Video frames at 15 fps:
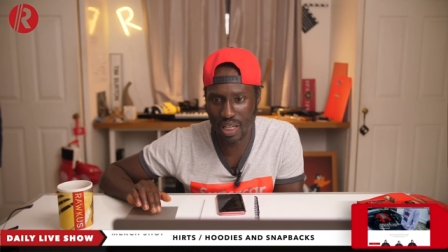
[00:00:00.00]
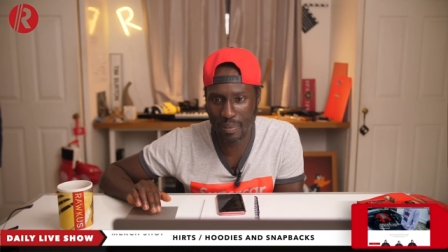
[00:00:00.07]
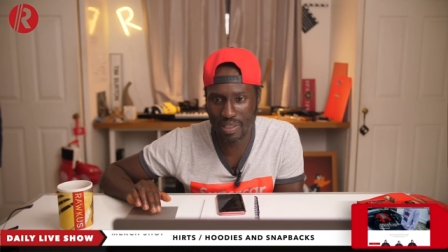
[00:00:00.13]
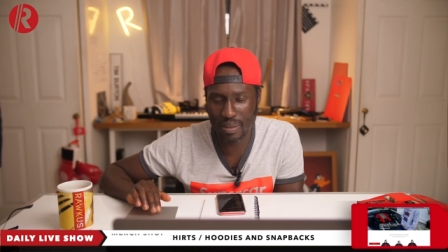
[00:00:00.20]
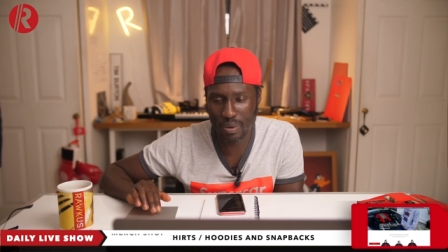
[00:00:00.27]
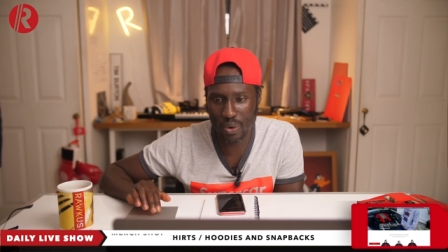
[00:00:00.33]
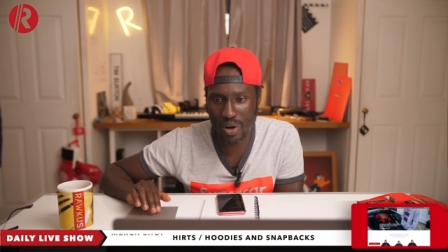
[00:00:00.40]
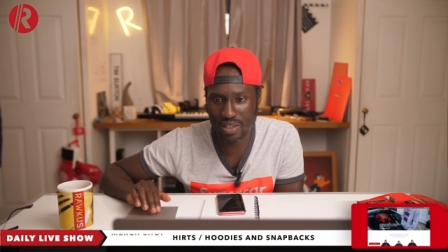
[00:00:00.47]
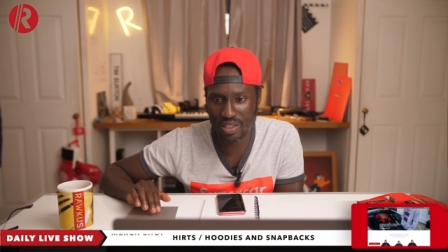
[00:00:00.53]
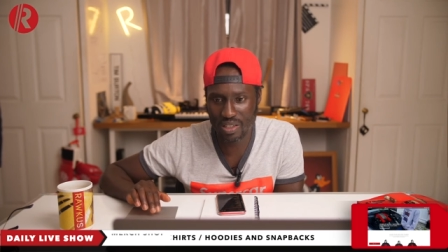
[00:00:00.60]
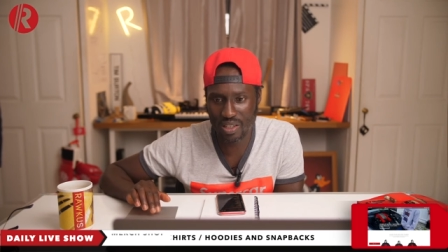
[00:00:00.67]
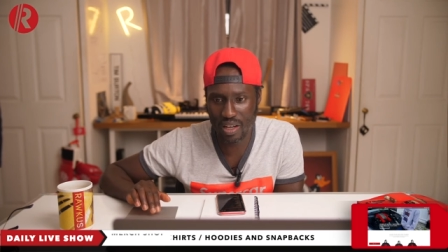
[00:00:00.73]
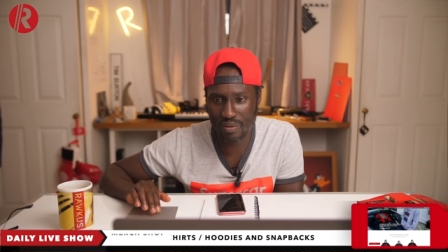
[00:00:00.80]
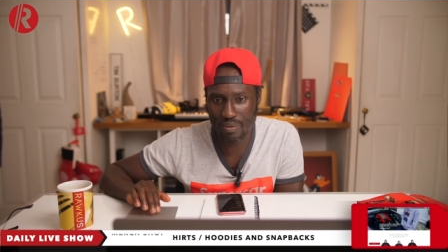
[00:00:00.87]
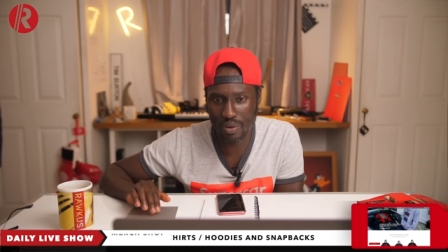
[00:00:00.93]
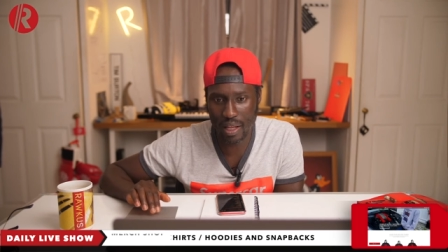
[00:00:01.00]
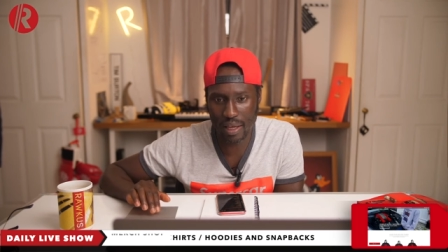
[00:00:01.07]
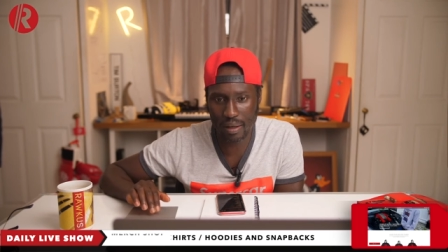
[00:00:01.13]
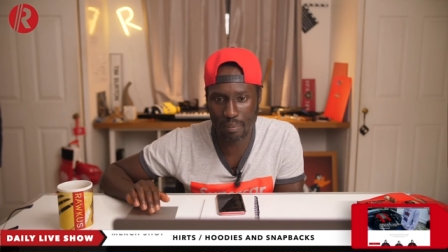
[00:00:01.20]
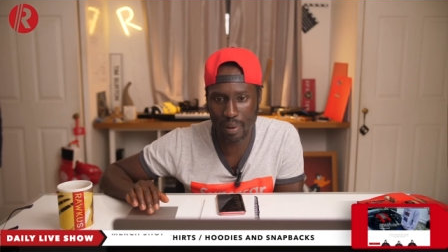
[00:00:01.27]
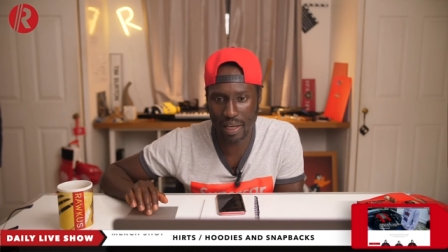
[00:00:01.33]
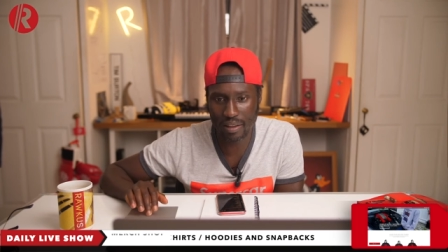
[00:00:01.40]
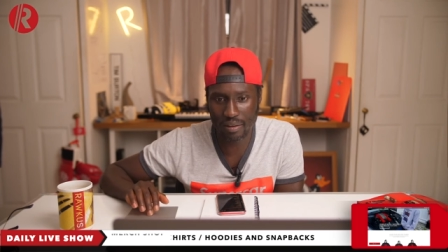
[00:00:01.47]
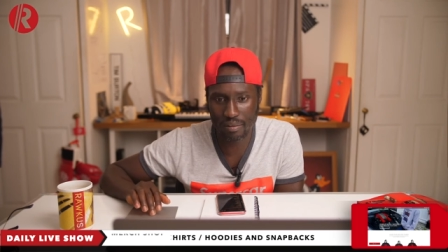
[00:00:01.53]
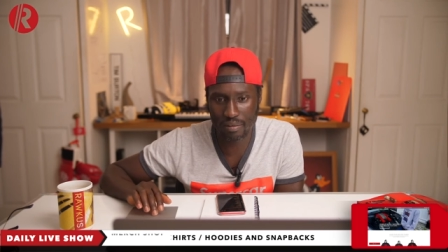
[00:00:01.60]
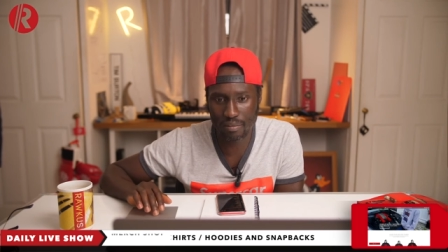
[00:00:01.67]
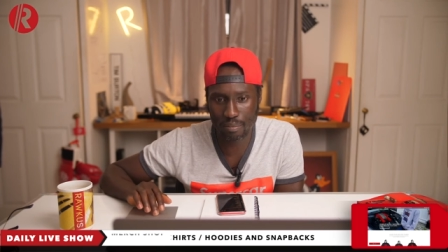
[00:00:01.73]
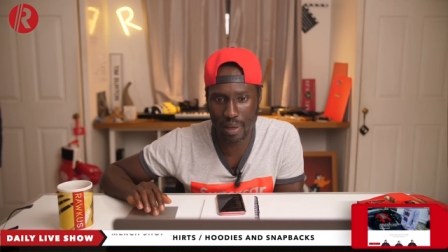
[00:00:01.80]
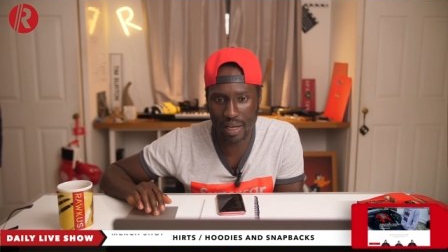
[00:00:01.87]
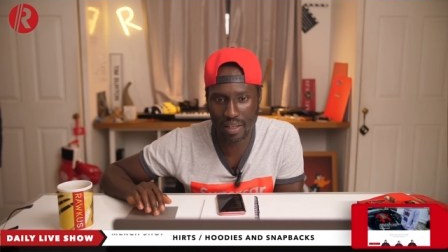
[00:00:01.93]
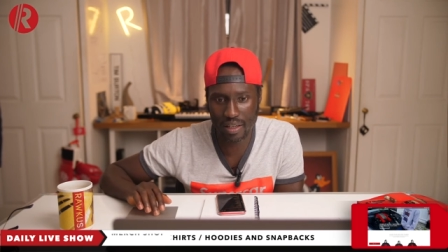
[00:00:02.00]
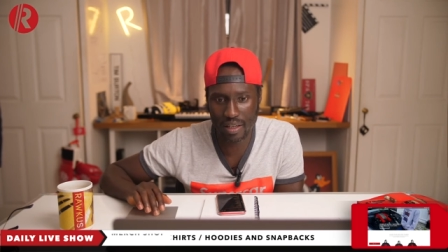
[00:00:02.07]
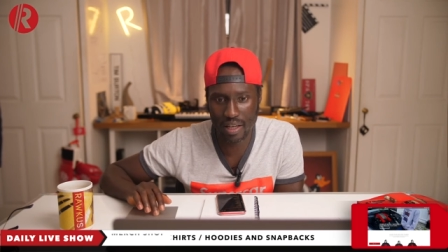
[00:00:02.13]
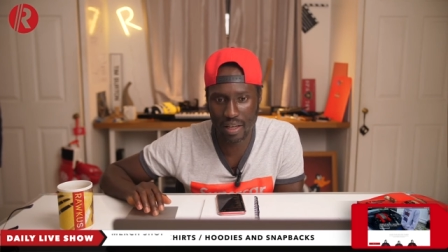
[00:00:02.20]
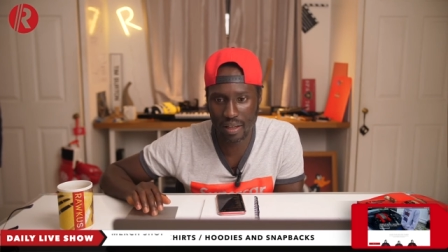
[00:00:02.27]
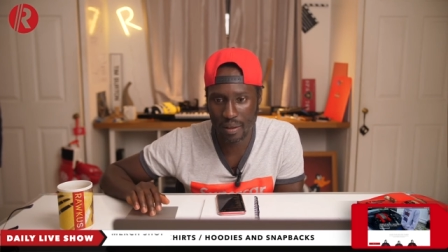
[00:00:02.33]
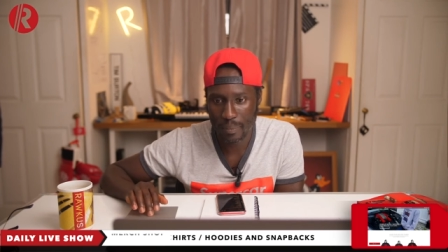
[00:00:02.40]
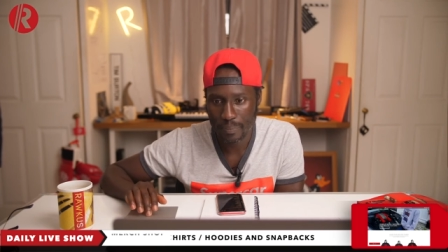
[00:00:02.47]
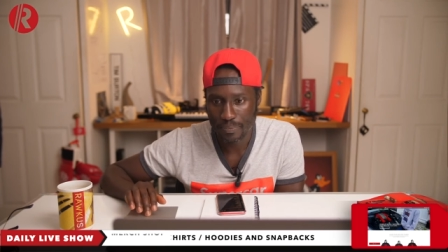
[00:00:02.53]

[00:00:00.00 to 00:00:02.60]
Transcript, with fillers: They made some crazy stuff like back back in the day.